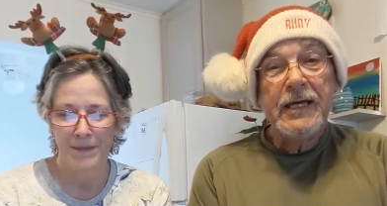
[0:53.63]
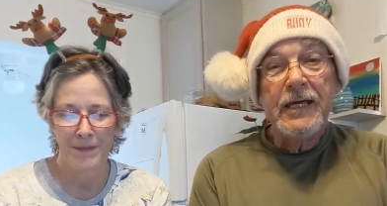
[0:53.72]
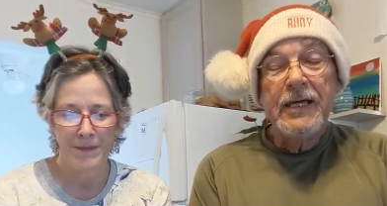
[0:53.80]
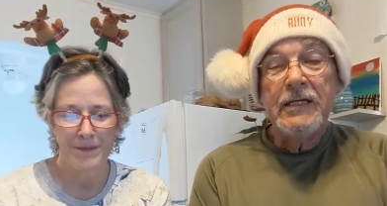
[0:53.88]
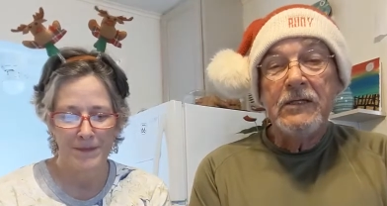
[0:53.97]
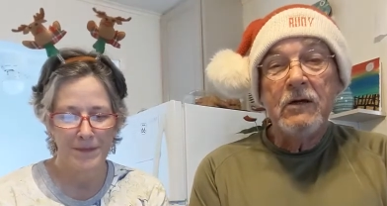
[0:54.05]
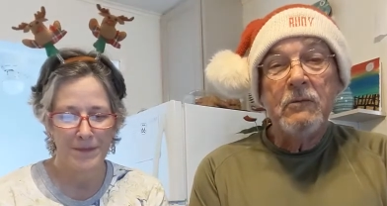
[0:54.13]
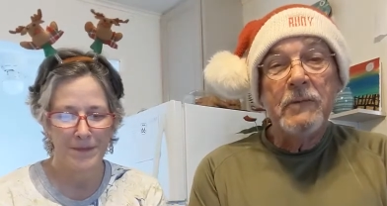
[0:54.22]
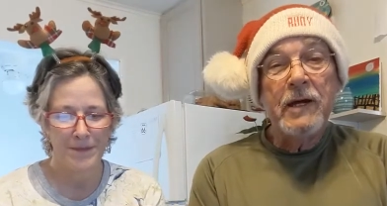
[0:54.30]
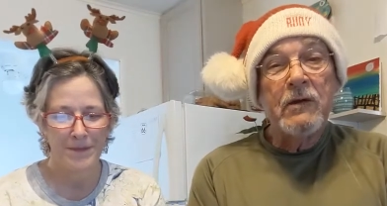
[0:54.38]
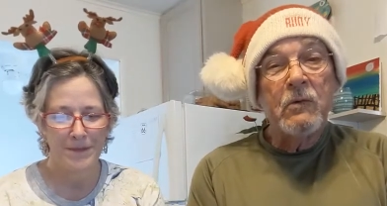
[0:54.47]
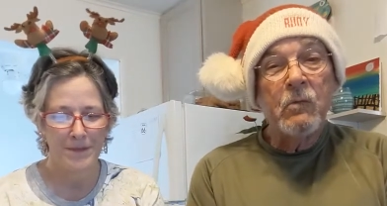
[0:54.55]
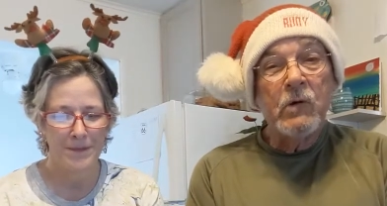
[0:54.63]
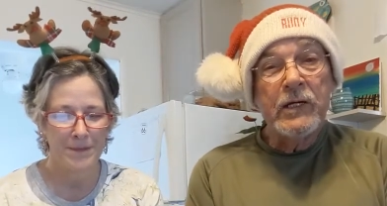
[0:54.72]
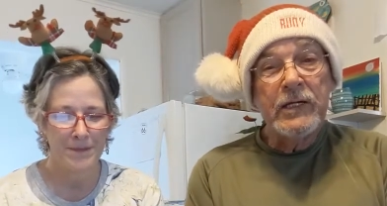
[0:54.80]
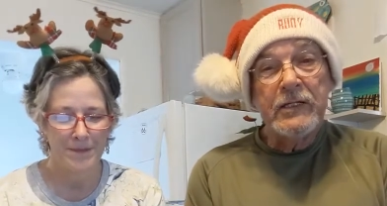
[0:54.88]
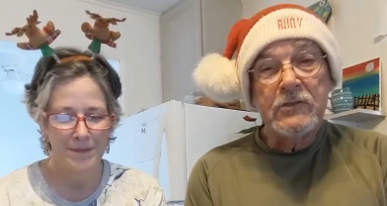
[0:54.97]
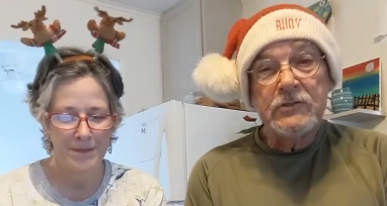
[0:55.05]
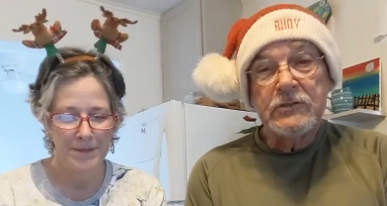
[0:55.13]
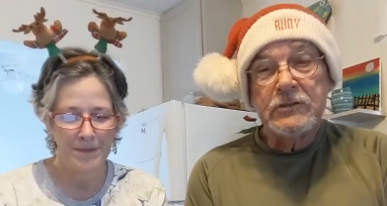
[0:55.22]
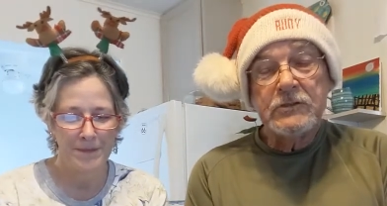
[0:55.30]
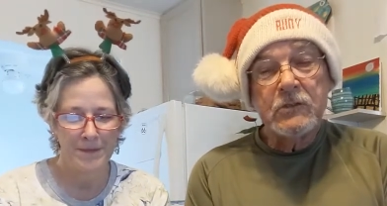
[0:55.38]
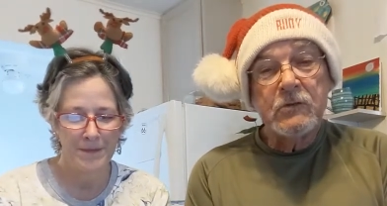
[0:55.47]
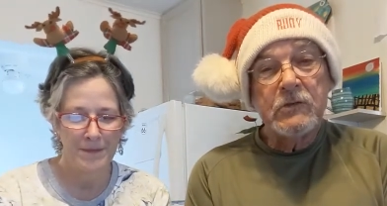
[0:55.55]
Speaker 1: and no matter what else
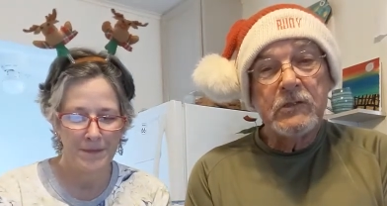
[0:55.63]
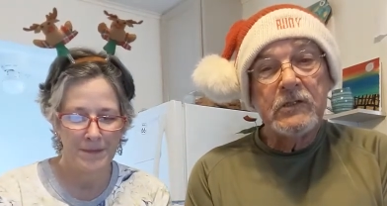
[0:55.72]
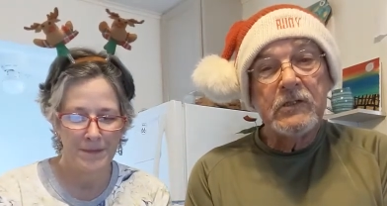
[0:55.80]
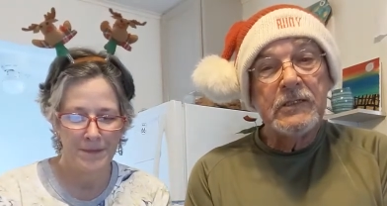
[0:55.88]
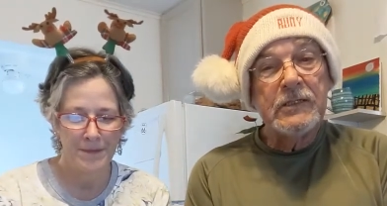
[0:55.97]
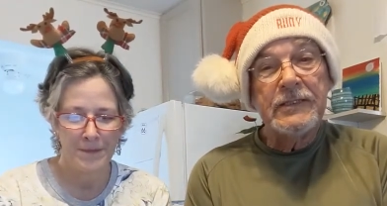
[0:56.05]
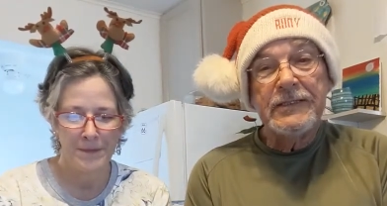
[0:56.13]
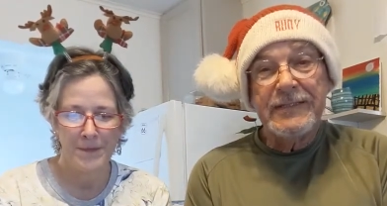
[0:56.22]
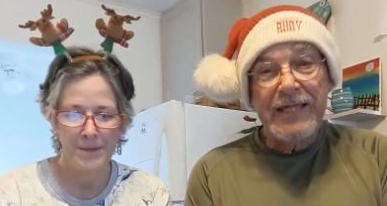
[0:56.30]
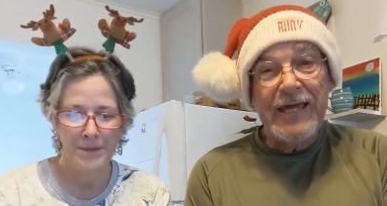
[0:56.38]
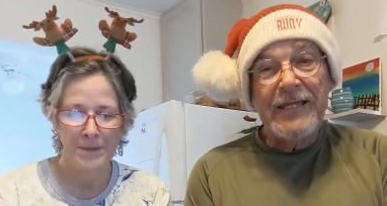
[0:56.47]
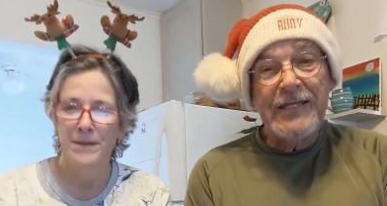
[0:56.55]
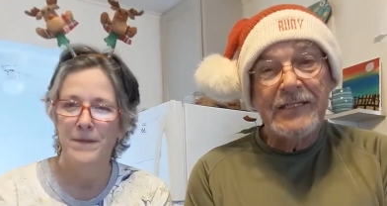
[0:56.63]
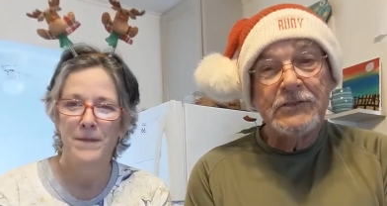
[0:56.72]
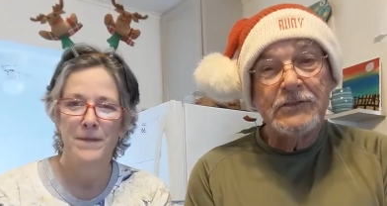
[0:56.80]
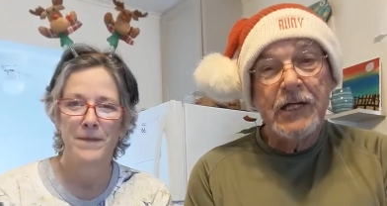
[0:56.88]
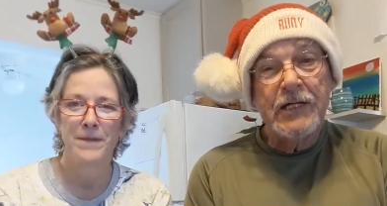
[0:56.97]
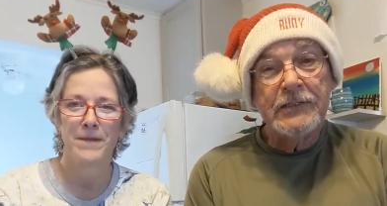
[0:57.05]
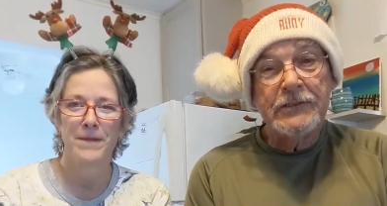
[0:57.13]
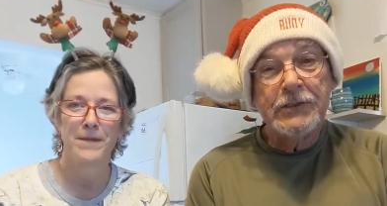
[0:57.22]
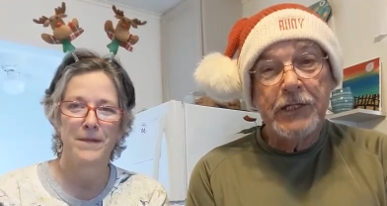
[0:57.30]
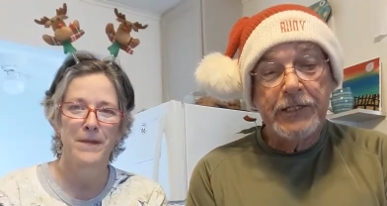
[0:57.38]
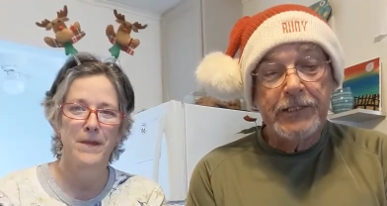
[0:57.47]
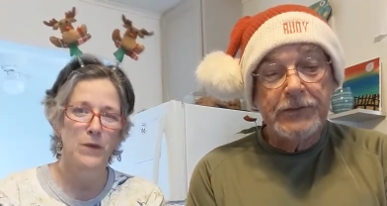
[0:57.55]
Speaker 2: is going on, that has not
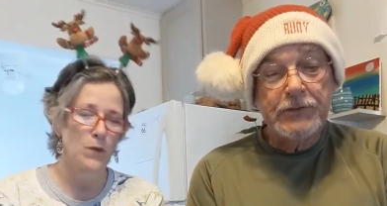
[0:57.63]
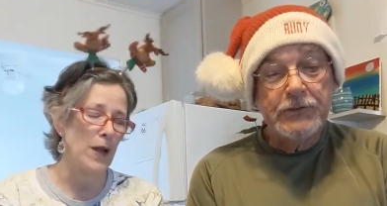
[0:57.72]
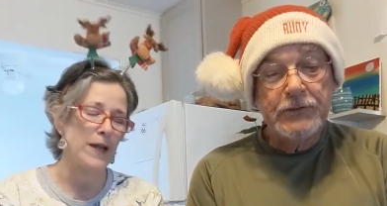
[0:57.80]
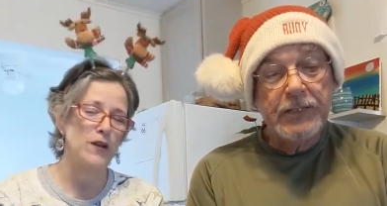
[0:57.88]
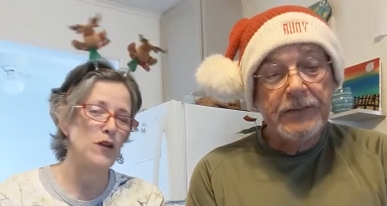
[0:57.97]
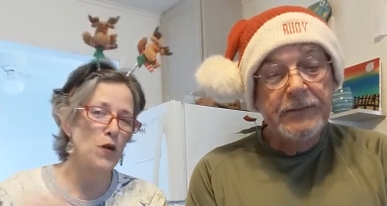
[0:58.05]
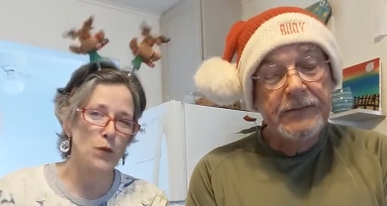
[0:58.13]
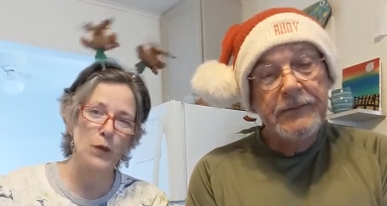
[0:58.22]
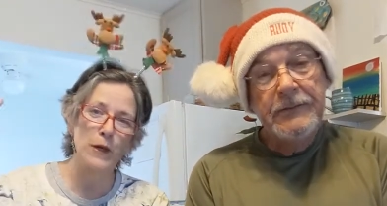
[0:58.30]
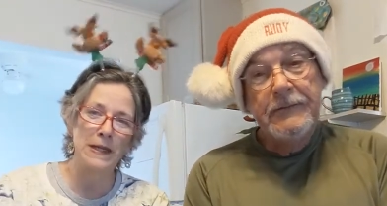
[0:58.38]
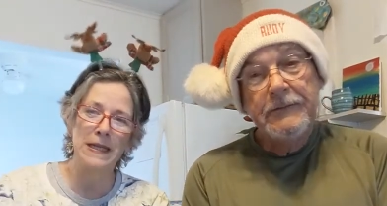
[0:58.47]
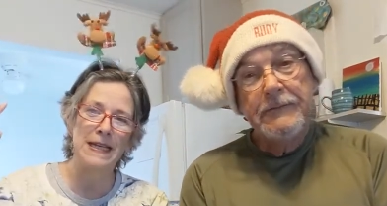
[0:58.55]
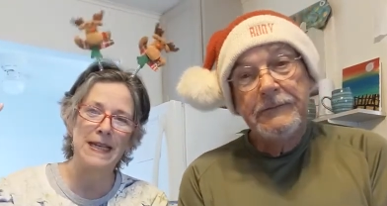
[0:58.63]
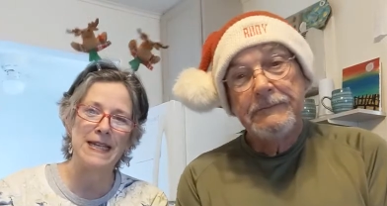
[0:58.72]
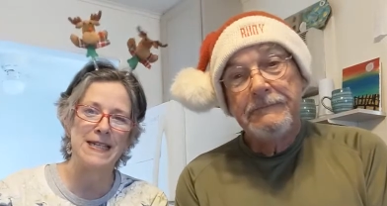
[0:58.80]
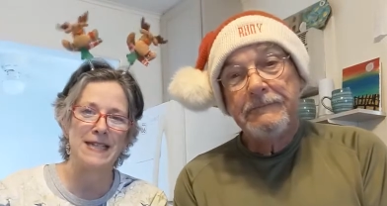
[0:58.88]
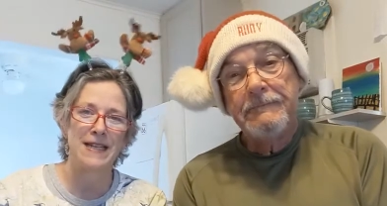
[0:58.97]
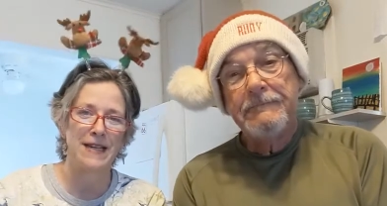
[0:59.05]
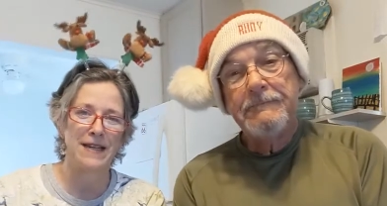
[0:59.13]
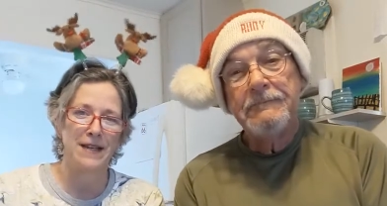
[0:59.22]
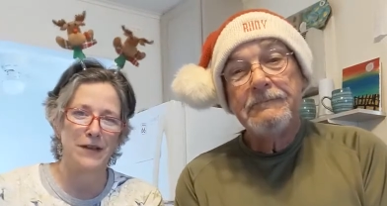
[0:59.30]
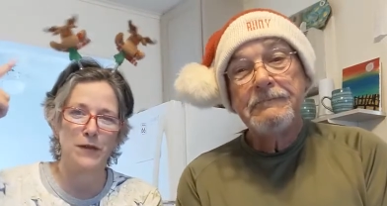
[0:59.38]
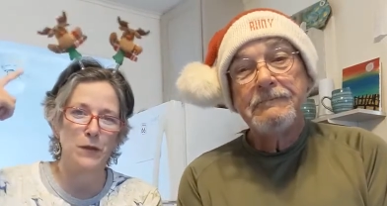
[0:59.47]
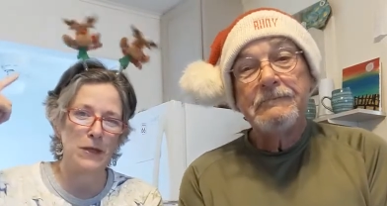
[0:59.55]
changed. Right. You don't really need to,
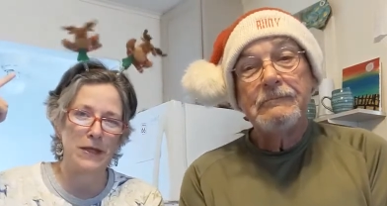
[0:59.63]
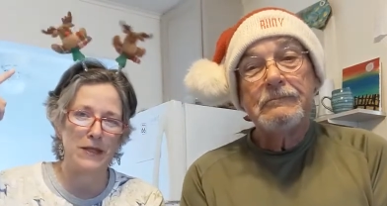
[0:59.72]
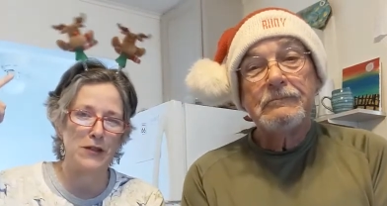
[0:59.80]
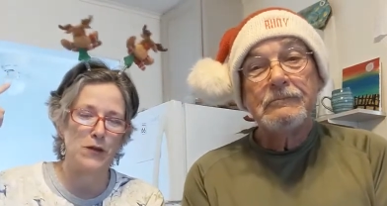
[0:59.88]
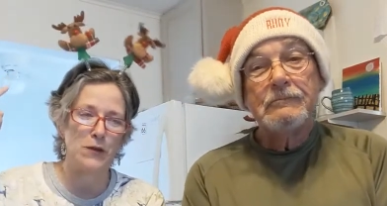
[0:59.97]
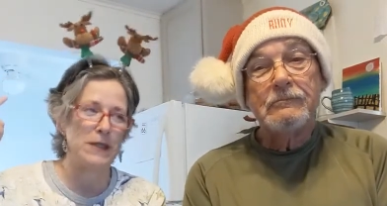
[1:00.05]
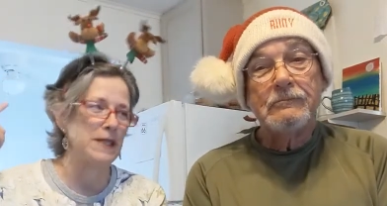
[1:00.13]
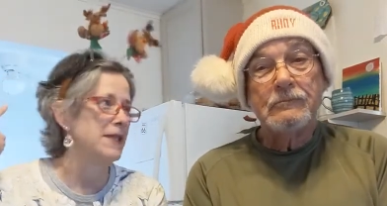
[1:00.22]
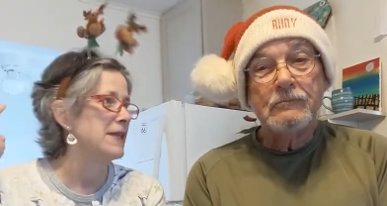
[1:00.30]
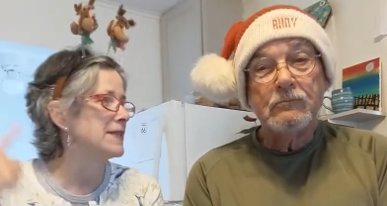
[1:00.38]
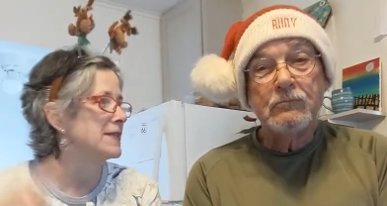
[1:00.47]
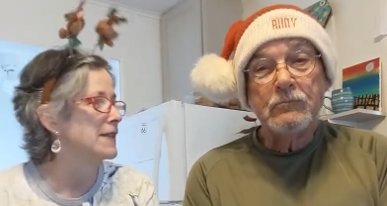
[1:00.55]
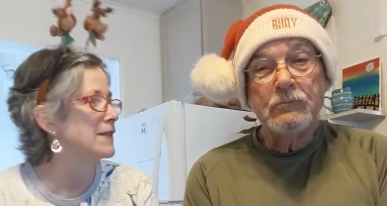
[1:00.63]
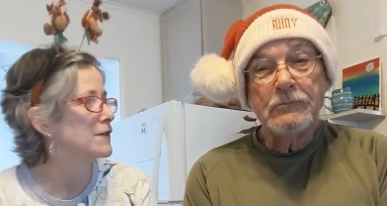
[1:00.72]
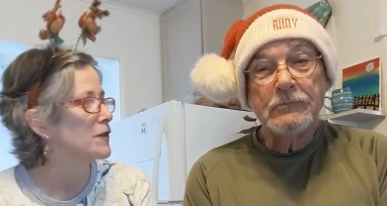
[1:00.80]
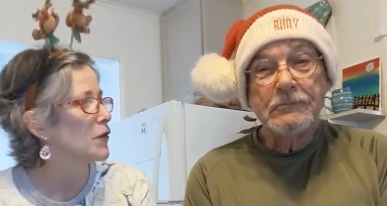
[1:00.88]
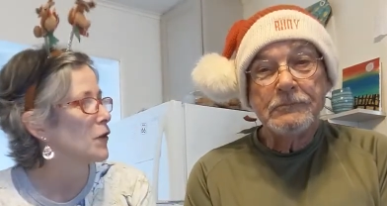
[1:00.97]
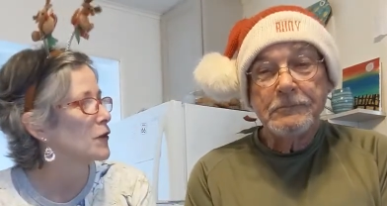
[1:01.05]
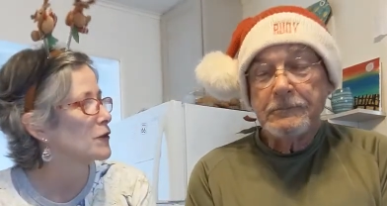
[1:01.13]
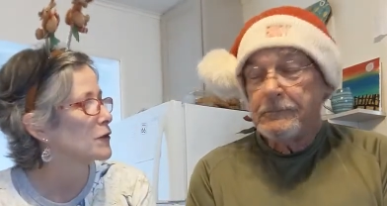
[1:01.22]
you really don't need these things at all,